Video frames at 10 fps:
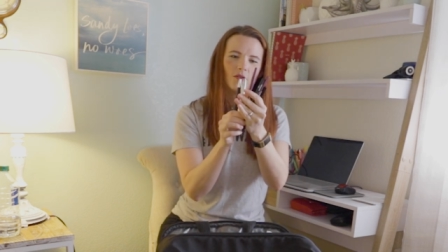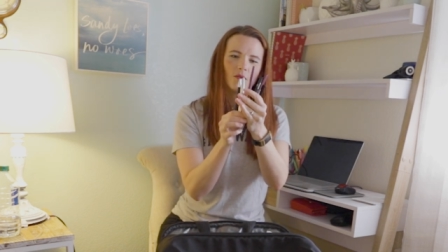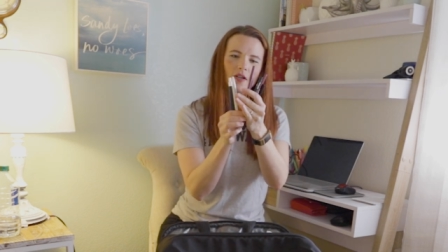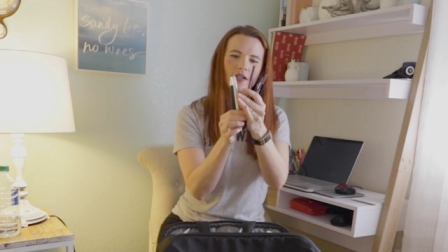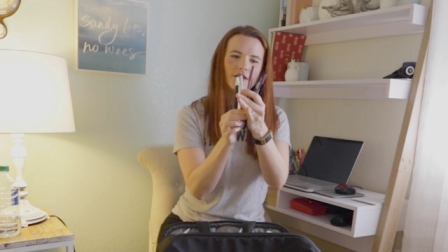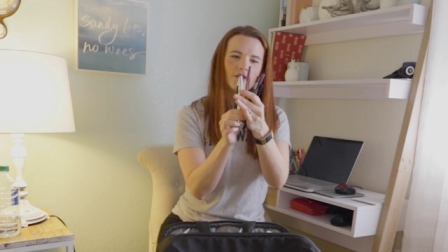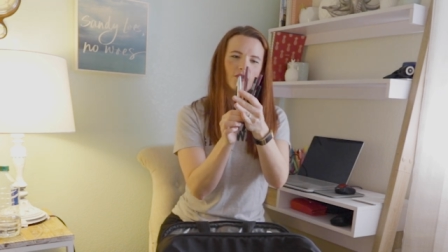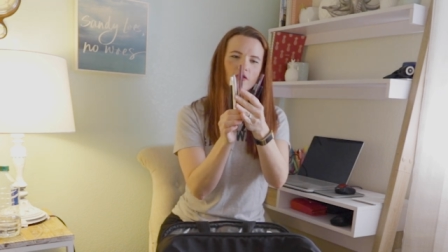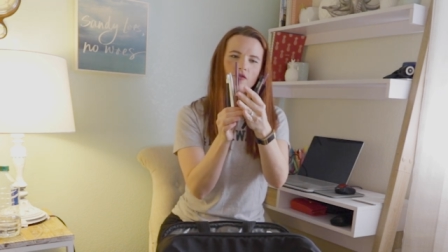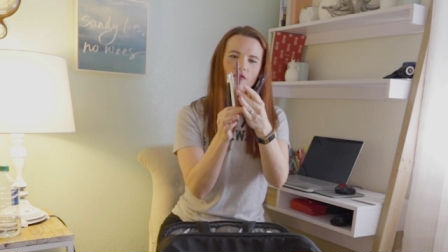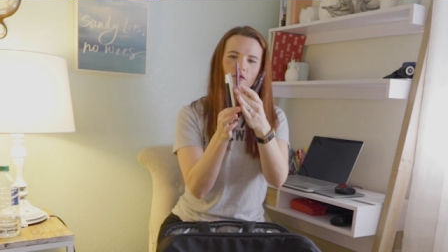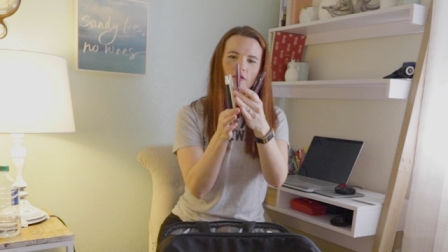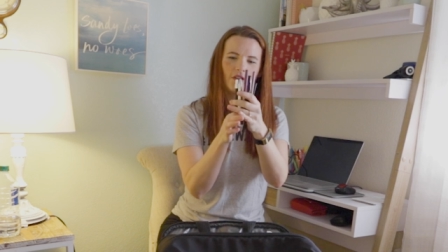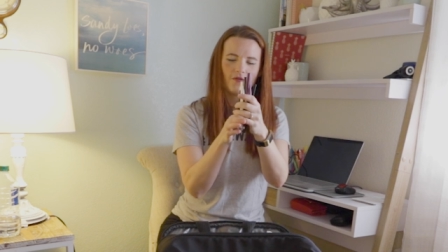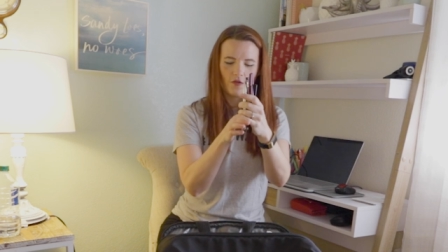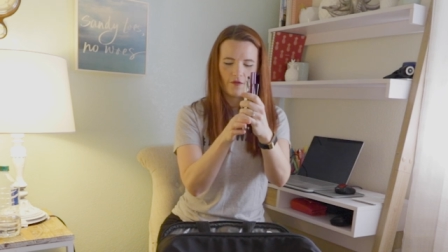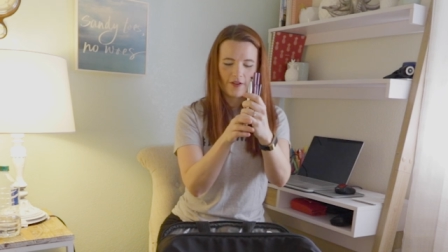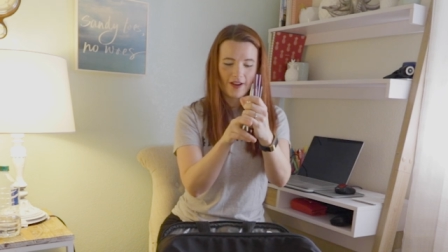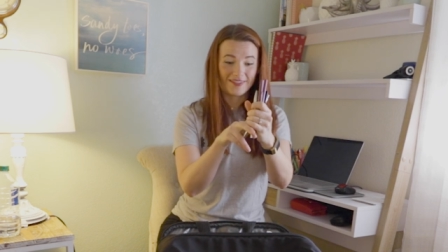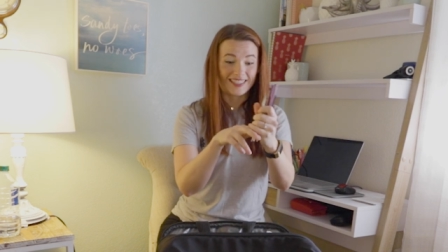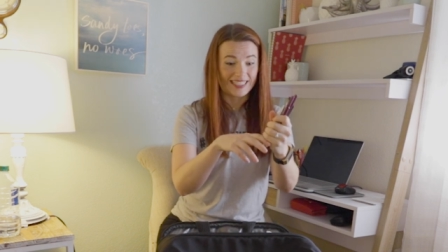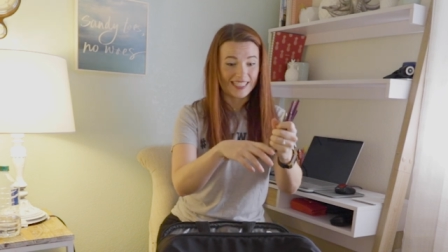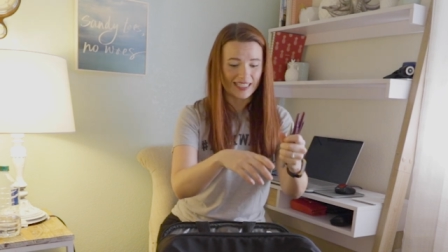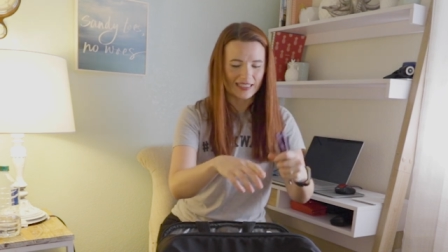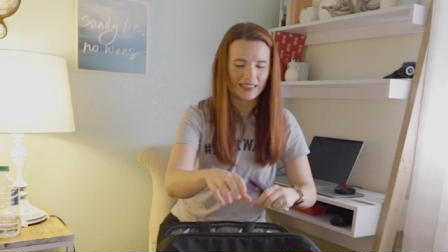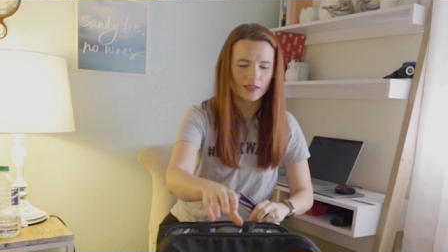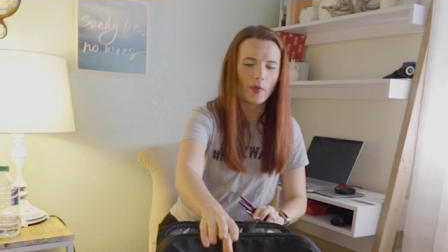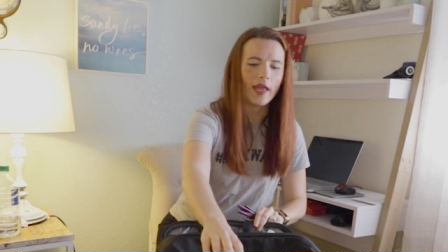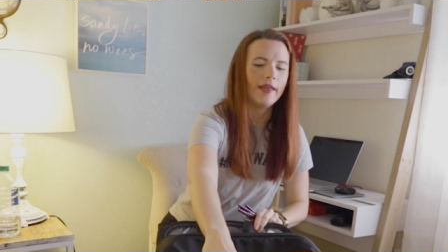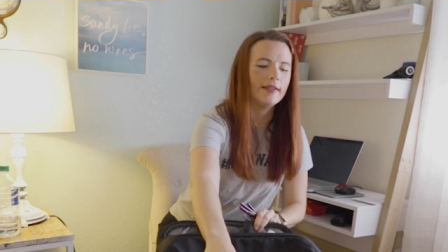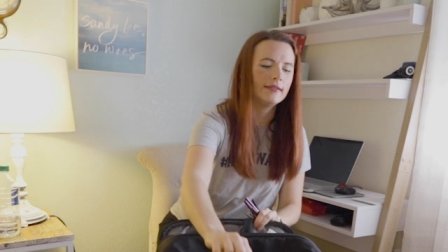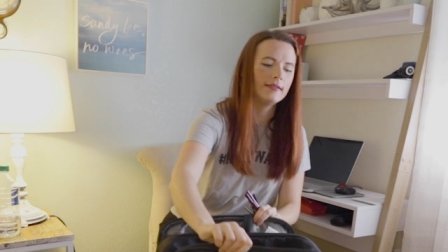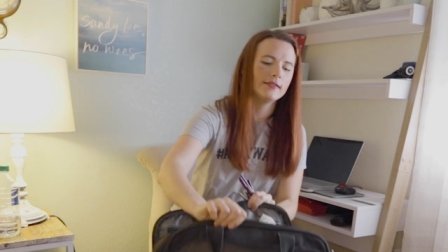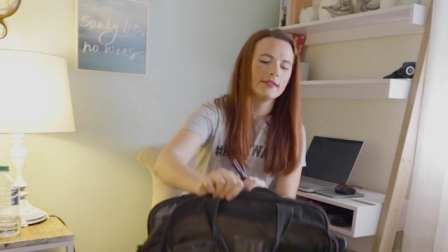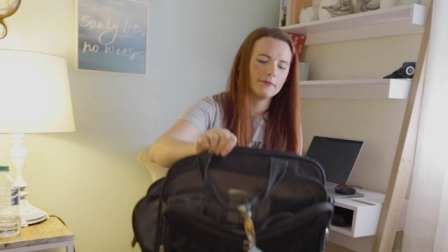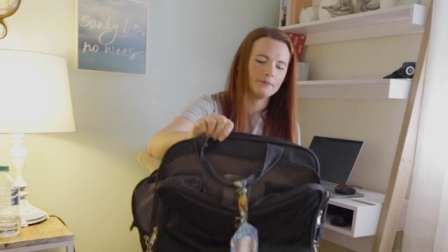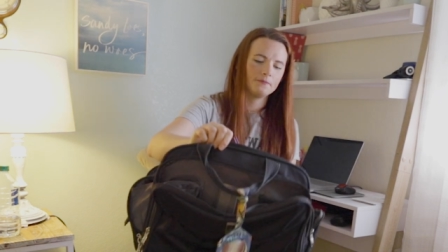One, two, three, four, five, six pens